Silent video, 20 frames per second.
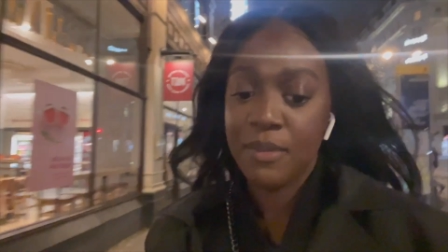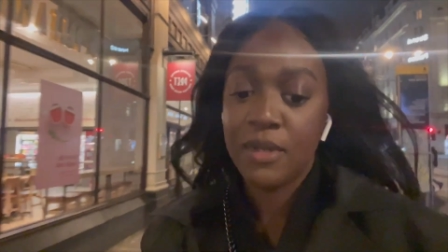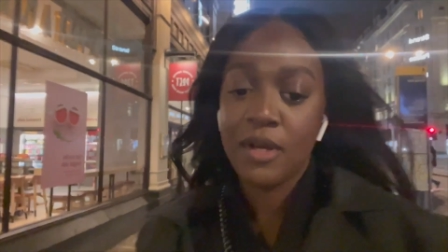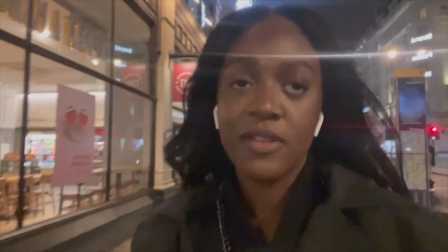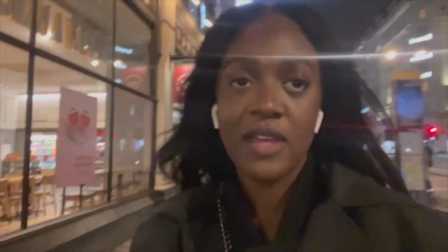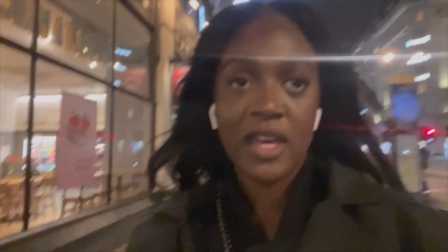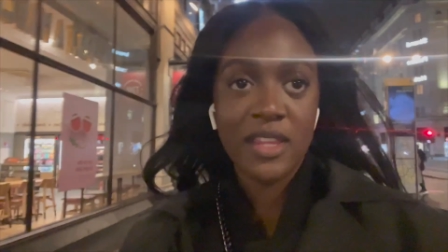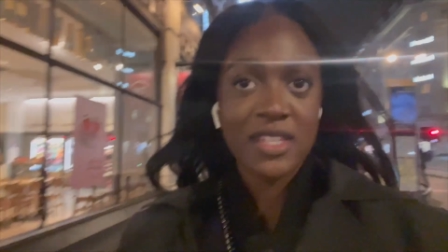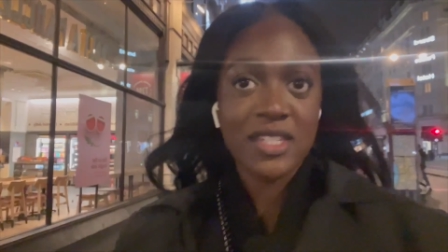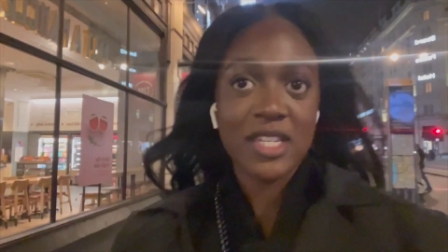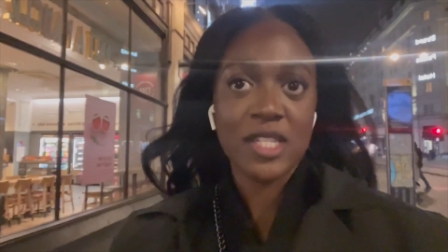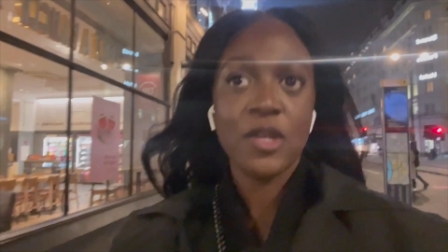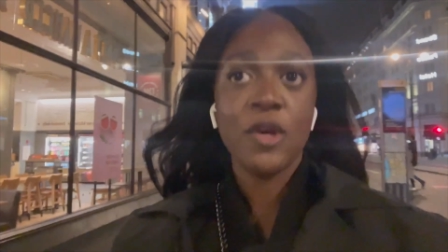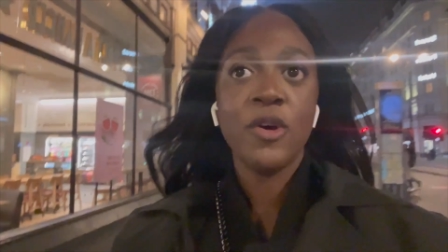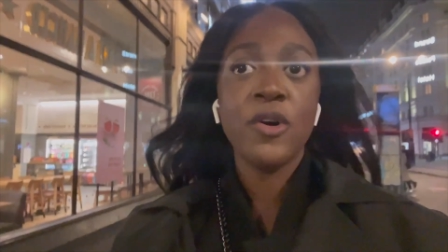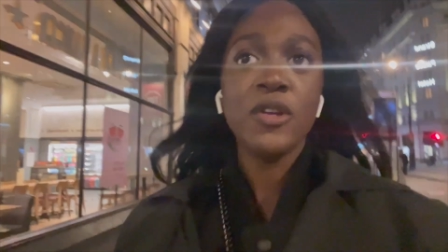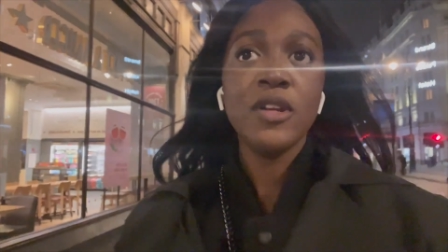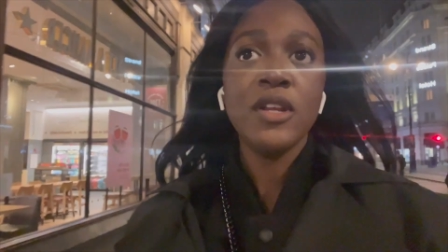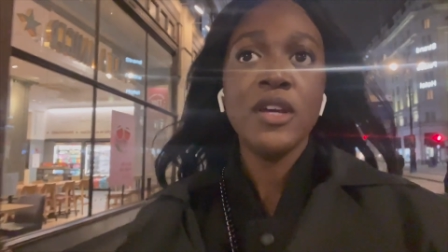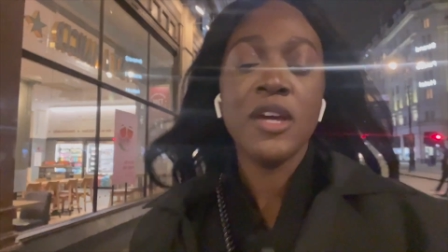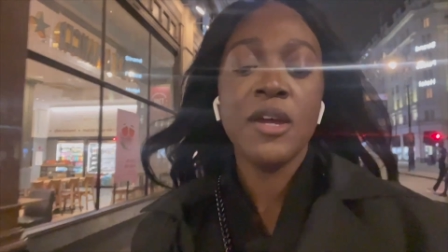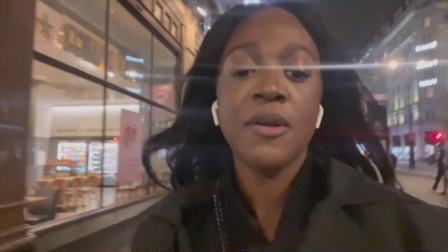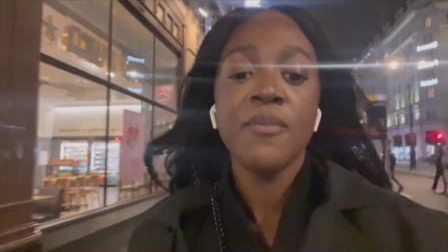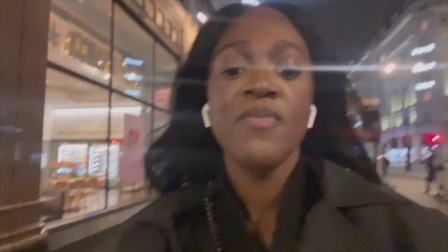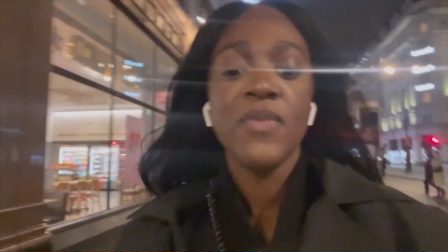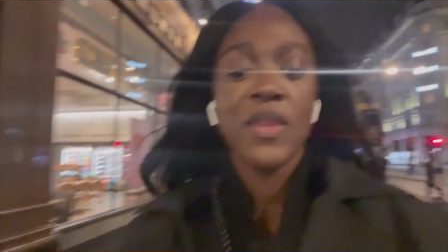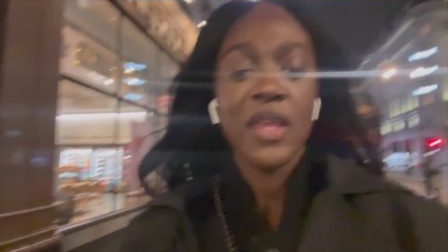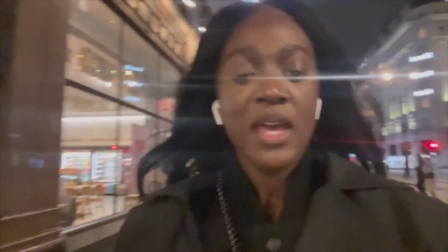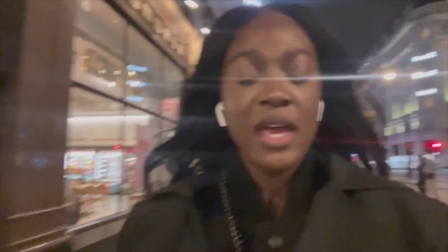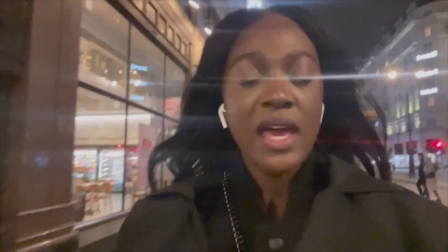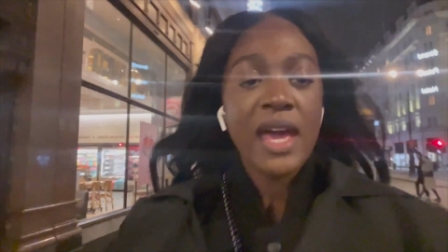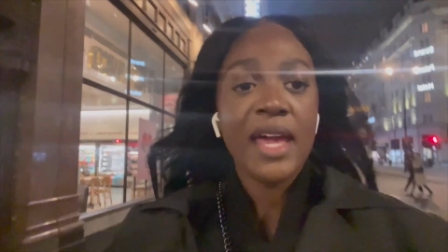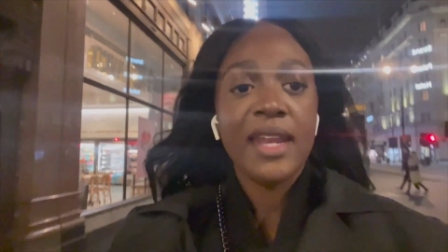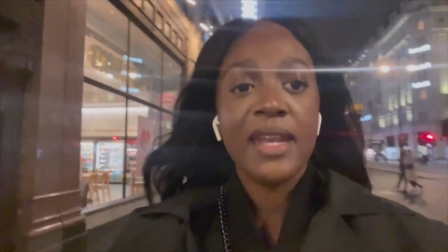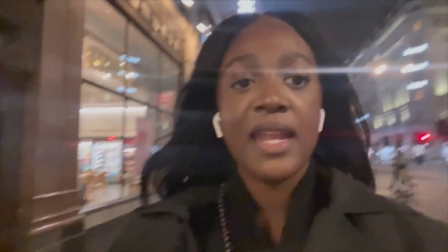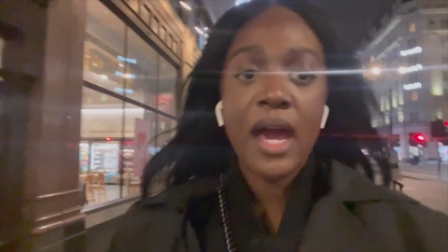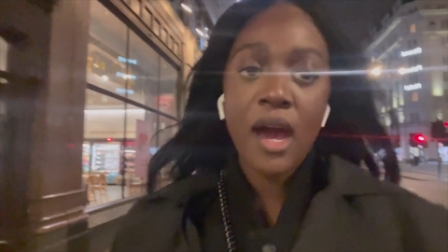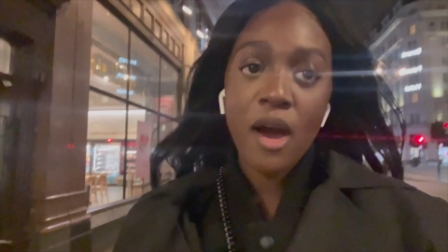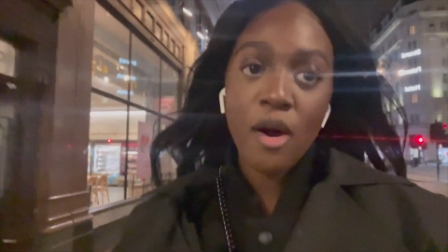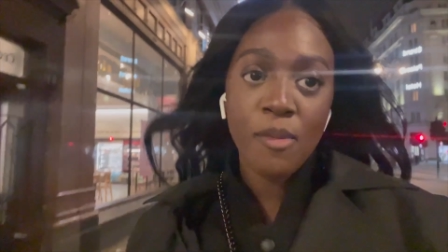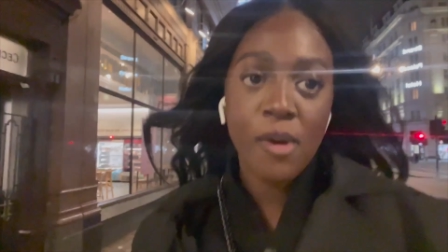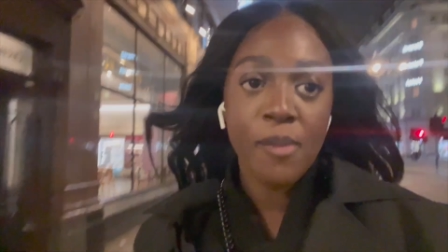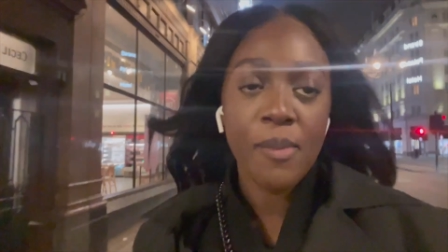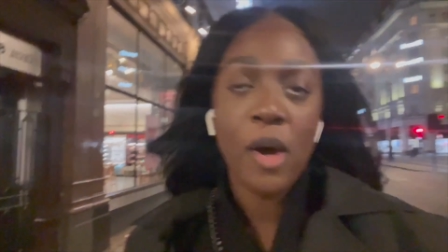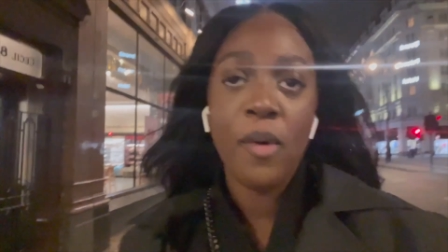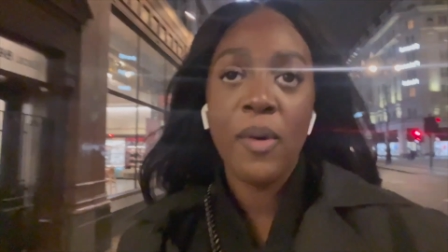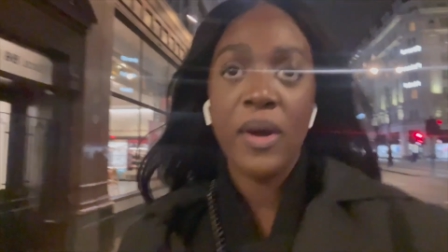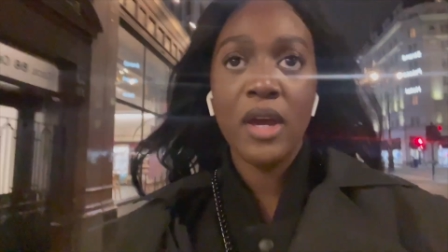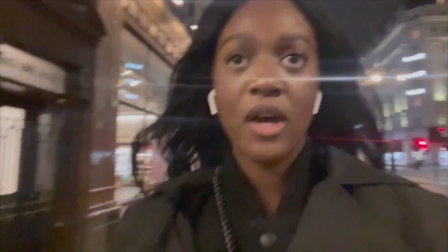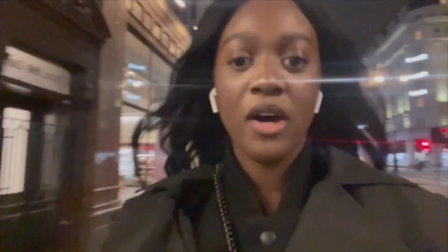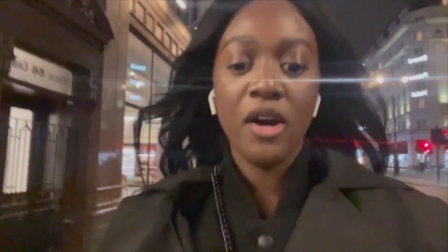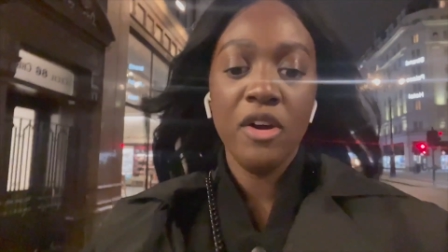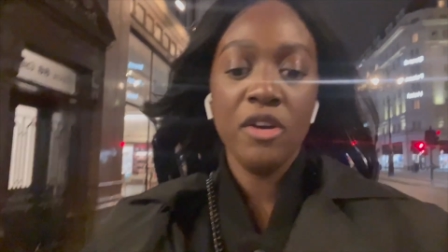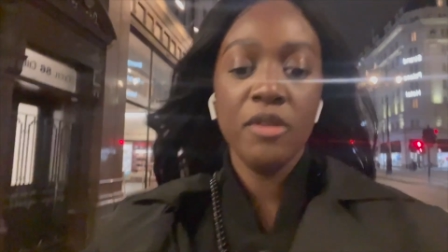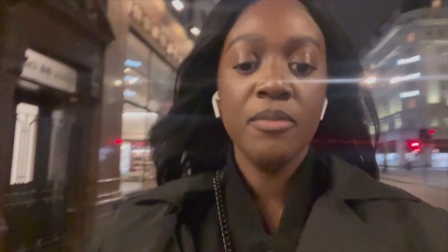know that this is on and now i'm on my way home